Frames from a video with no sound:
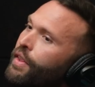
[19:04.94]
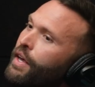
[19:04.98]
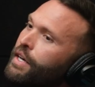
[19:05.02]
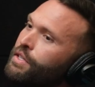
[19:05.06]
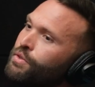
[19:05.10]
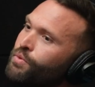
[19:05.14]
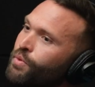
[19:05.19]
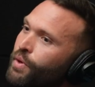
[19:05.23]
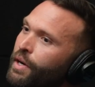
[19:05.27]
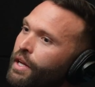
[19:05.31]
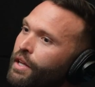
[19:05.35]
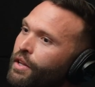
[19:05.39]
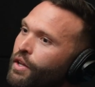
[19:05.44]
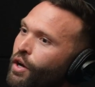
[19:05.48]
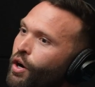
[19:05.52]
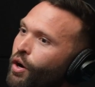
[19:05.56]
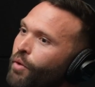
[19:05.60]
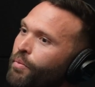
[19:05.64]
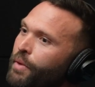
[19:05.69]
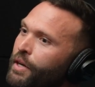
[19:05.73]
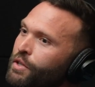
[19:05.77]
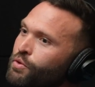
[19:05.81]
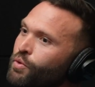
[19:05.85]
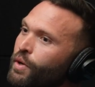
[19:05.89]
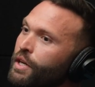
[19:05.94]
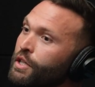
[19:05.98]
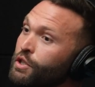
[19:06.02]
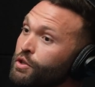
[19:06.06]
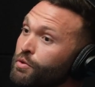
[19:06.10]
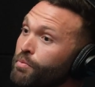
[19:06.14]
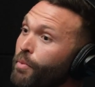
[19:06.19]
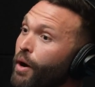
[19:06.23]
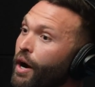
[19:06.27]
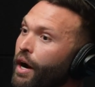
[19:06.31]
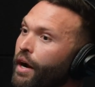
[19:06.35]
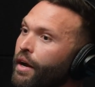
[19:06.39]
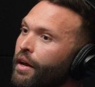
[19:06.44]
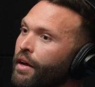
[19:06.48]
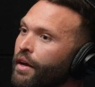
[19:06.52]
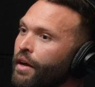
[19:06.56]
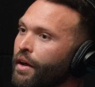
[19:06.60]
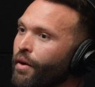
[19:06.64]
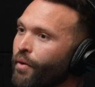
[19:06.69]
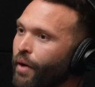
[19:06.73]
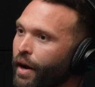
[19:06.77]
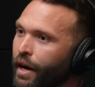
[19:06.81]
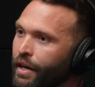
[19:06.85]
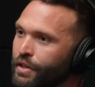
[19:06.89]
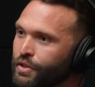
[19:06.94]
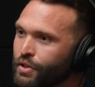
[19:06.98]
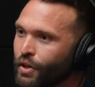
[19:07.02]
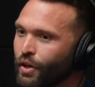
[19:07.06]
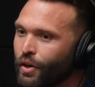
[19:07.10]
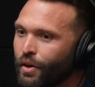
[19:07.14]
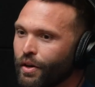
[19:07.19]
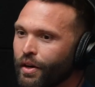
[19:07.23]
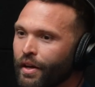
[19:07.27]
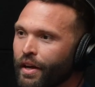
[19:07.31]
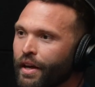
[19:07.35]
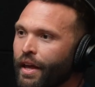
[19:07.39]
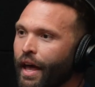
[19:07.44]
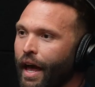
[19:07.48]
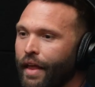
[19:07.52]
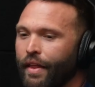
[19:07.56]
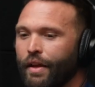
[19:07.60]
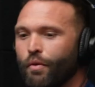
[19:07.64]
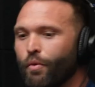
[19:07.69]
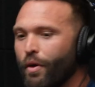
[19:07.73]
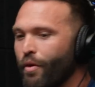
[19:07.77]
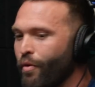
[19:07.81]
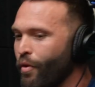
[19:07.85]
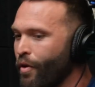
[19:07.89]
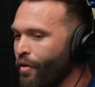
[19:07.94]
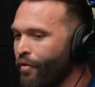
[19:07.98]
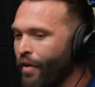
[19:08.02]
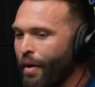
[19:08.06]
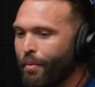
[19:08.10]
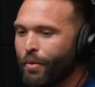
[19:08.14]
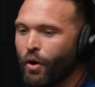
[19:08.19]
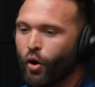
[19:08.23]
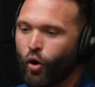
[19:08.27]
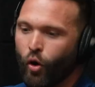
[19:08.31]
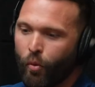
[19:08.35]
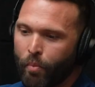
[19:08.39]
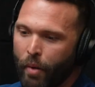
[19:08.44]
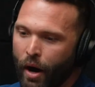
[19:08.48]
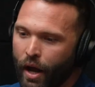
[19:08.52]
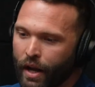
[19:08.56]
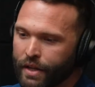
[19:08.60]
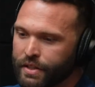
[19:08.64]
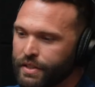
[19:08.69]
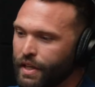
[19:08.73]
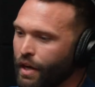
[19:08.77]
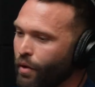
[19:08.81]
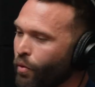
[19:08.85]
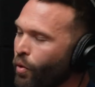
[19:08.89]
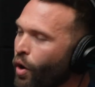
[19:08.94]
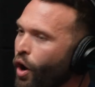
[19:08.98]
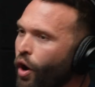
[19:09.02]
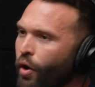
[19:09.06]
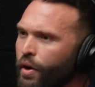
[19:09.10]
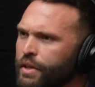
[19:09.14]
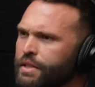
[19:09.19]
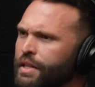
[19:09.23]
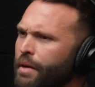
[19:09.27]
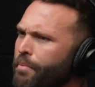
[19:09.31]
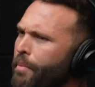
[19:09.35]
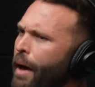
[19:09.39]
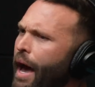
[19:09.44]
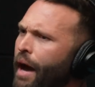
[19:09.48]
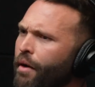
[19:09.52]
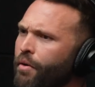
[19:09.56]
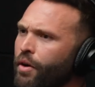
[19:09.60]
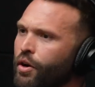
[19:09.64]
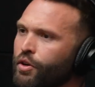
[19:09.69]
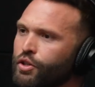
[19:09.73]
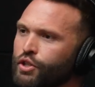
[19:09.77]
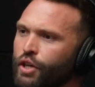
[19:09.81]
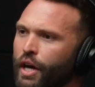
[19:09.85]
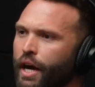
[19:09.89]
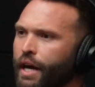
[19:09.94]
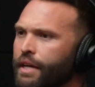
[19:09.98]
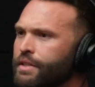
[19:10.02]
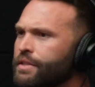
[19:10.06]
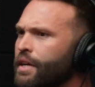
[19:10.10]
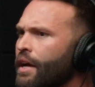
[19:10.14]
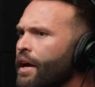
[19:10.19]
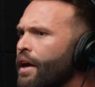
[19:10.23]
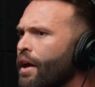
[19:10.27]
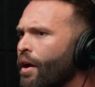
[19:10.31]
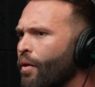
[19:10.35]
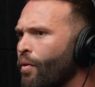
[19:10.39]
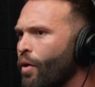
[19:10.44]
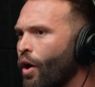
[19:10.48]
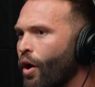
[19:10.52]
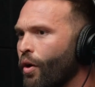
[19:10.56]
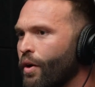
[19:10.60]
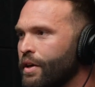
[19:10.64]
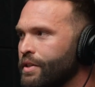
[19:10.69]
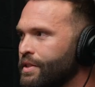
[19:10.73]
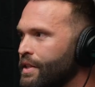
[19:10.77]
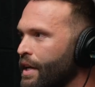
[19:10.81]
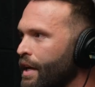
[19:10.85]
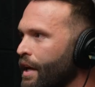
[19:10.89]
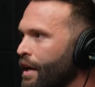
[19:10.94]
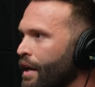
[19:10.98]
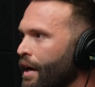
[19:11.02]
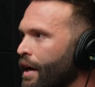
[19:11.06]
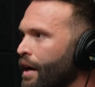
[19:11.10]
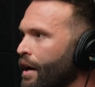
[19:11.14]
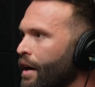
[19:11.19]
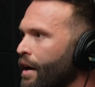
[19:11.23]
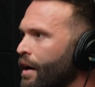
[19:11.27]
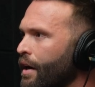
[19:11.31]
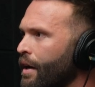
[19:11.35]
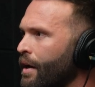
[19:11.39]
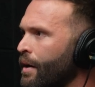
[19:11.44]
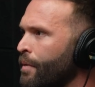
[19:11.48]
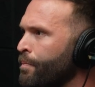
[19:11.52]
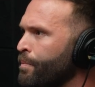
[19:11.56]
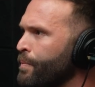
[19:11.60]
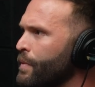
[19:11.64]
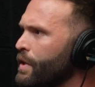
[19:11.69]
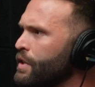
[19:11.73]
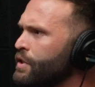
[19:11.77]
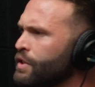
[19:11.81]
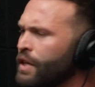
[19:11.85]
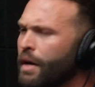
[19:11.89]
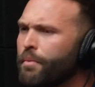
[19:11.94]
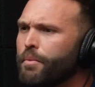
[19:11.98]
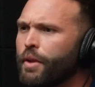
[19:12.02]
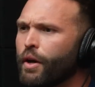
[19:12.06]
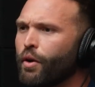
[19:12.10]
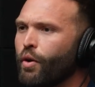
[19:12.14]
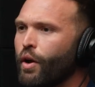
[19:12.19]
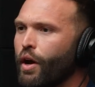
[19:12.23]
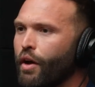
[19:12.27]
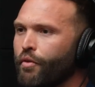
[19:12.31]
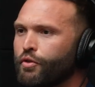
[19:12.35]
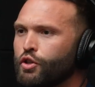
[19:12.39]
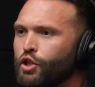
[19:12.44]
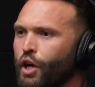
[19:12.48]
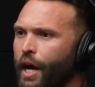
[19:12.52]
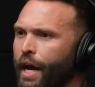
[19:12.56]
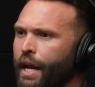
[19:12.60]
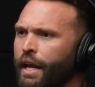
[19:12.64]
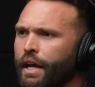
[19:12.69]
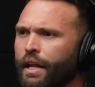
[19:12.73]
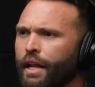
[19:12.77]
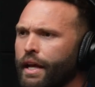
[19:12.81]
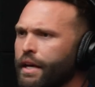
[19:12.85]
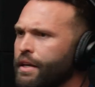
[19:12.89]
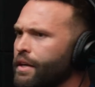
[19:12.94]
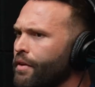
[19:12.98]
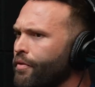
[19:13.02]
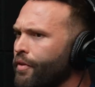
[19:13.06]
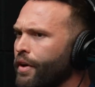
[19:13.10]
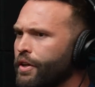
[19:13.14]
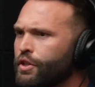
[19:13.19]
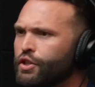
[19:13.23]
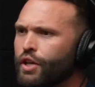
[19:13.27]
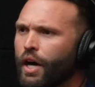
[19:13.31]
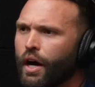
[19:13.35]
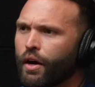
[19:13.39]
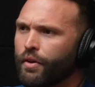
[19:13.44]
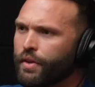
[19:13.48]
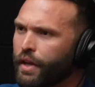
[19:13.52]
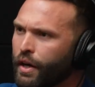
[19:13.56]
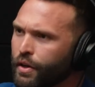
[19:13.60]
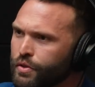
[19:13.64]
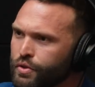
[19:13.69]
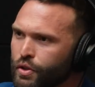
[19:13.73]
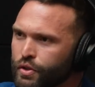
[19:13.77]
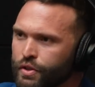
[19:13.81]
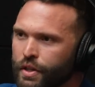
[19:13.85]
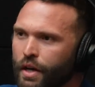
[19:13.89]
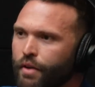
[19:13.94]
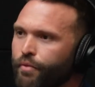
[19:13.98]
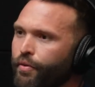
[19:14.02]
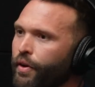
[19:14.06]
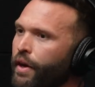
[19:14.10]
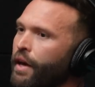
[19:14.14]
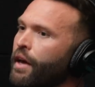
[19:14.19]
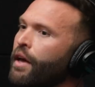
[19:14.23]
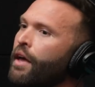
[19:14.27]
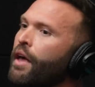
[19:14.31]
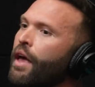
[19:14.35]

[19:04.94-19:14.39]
that's really dope. That's really smart. Right. So, and then we revamped the whole policy. We always did background checks. We always did some degree of training. Like if a child tells you something,